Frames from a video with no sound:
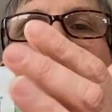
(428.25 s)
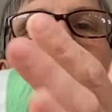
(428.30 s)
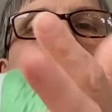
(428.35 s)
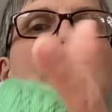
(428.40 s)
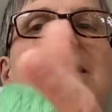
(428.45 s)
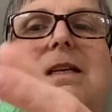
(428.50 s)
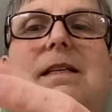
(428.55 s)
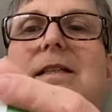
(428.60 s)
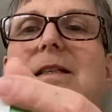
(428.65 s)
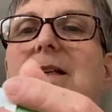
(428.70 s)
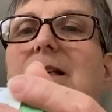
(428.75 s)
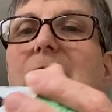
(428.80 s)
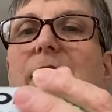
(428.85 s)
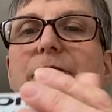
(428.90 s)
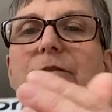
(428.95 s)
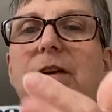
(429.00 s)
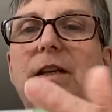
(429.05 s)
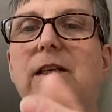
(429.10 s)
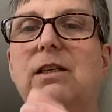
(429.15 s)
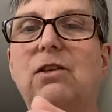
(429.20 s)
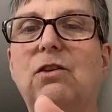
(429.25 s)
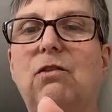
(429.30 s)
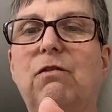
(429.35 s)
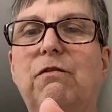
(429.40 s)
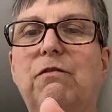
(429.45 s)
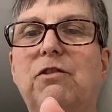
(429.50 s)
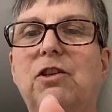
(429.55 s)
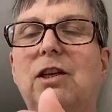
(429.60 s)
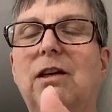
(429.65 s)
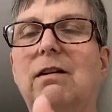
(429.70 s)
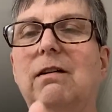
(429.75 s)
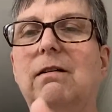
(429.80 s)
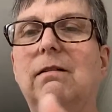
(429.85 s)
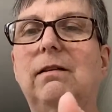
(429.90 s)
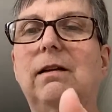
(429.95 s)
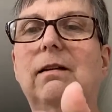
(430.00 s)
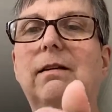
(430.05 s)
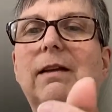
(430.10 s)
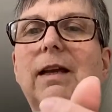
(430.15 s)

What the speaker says: it is lovely soft yarn,